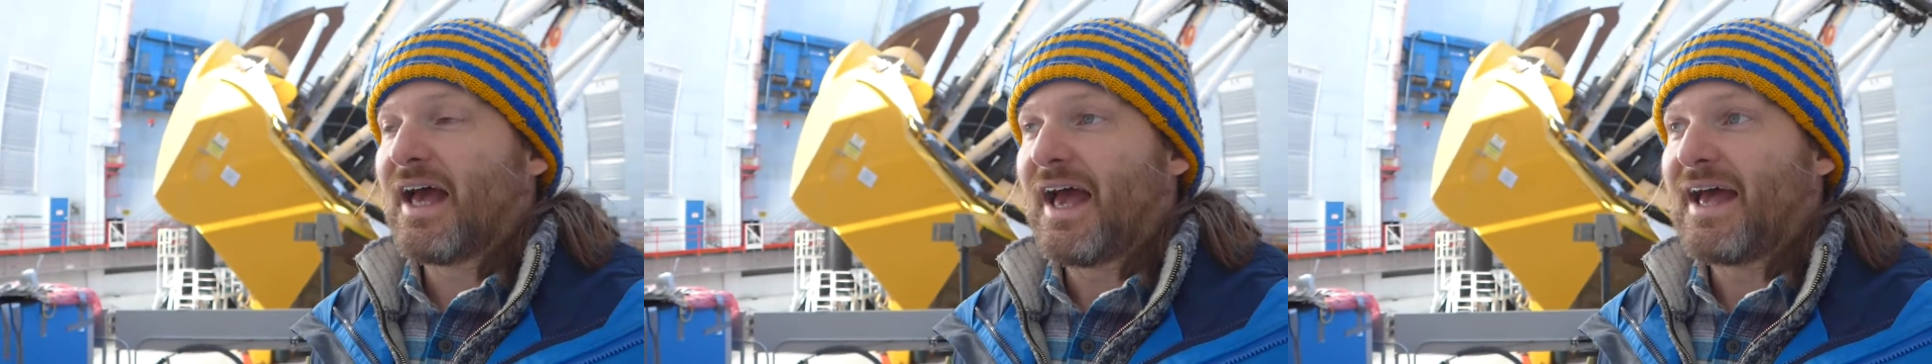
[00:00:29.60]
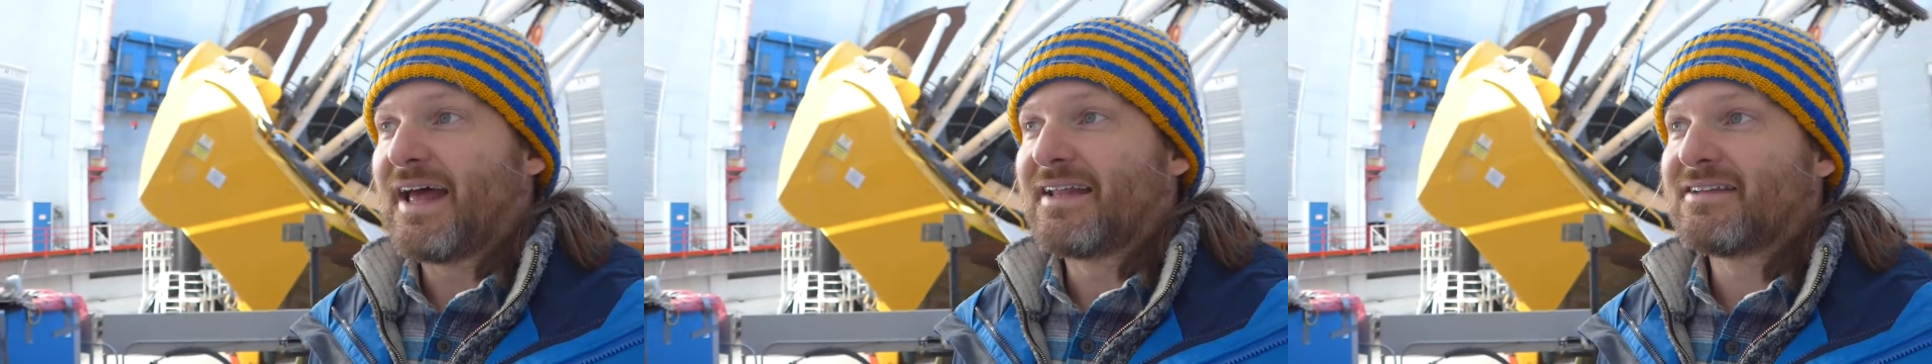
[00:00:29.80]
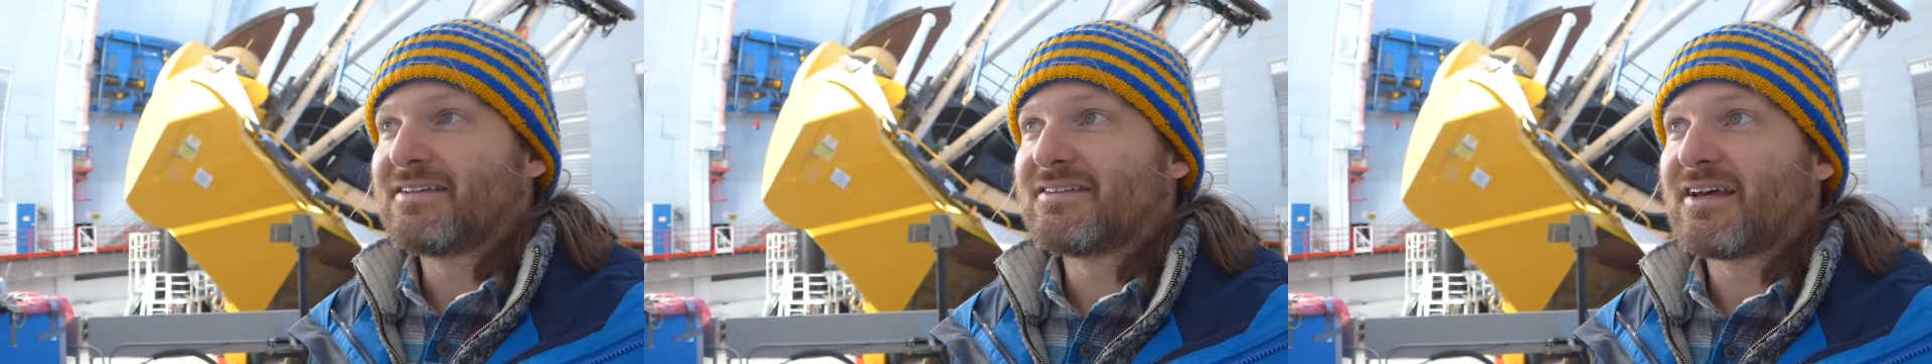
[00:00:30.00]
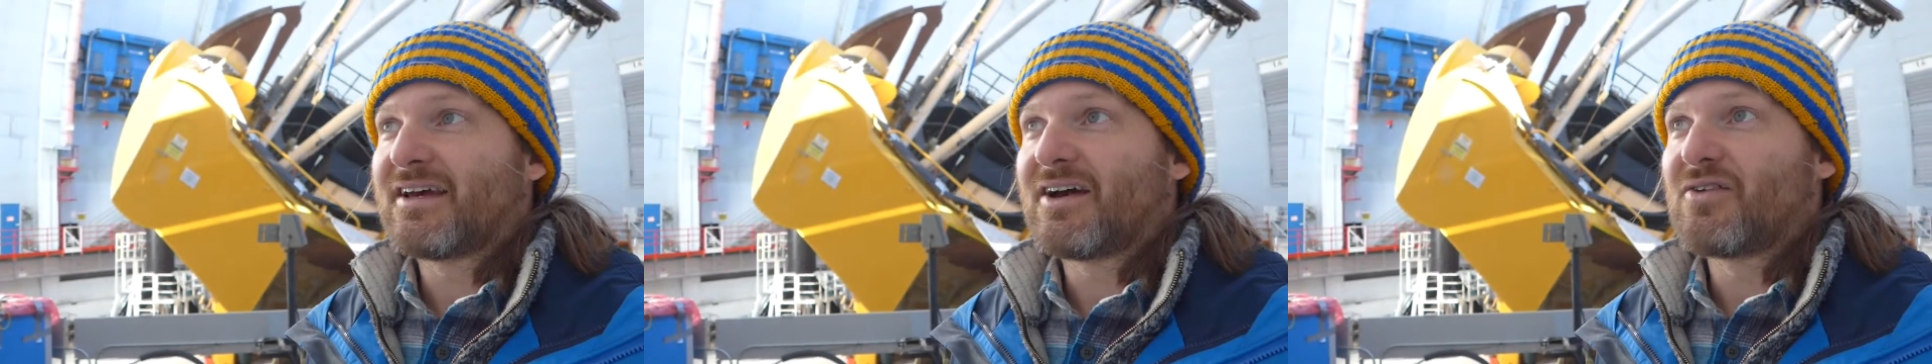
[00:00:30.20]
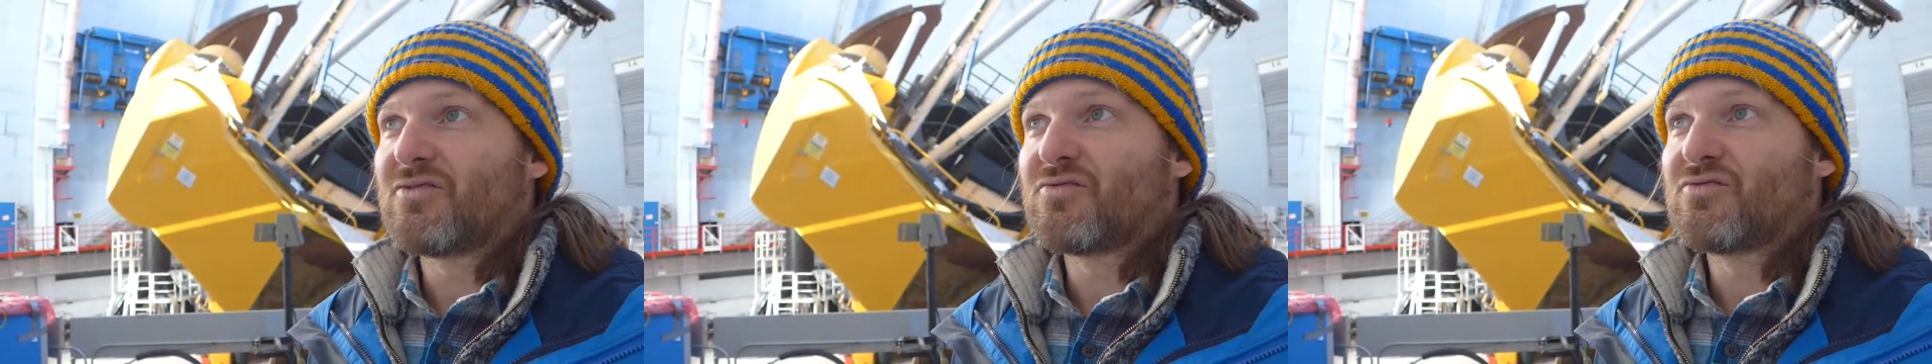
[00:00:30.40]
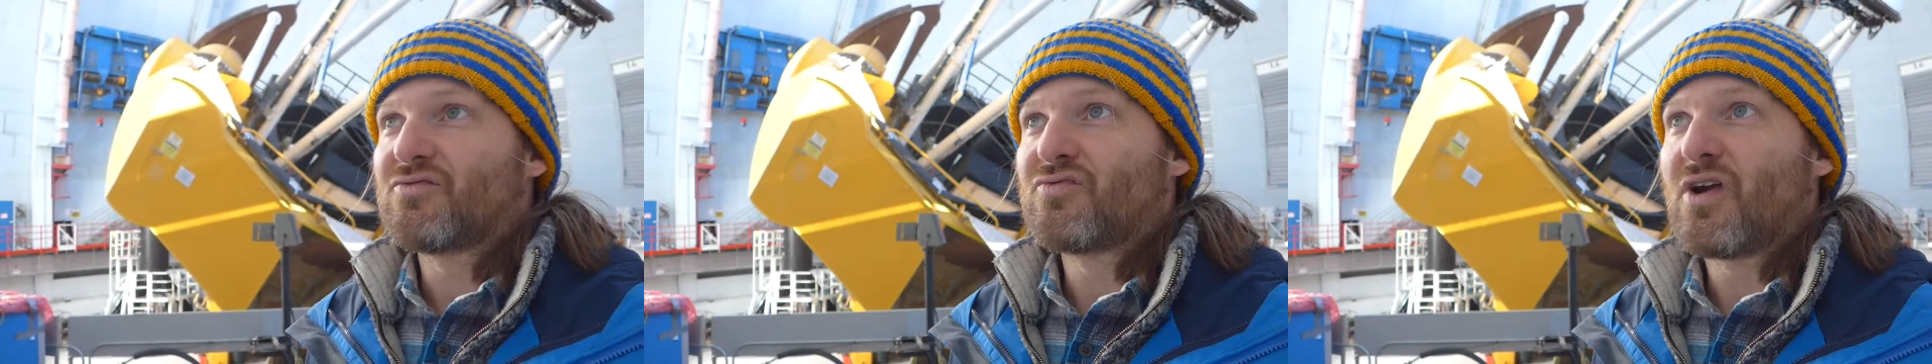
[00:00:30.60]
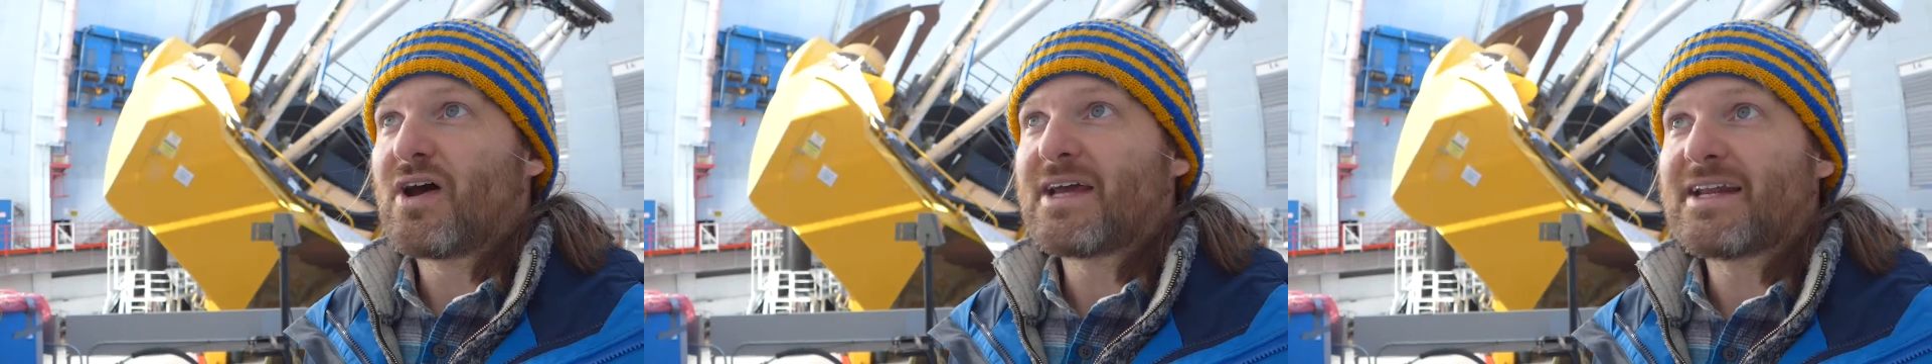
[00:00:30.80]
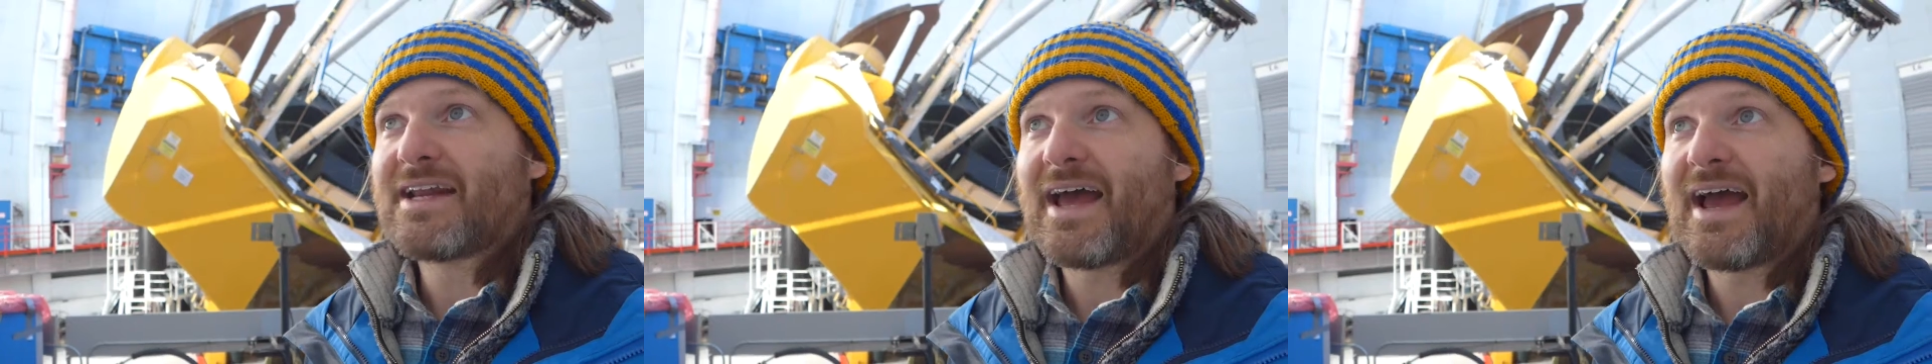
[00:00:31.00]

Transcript: And uh, right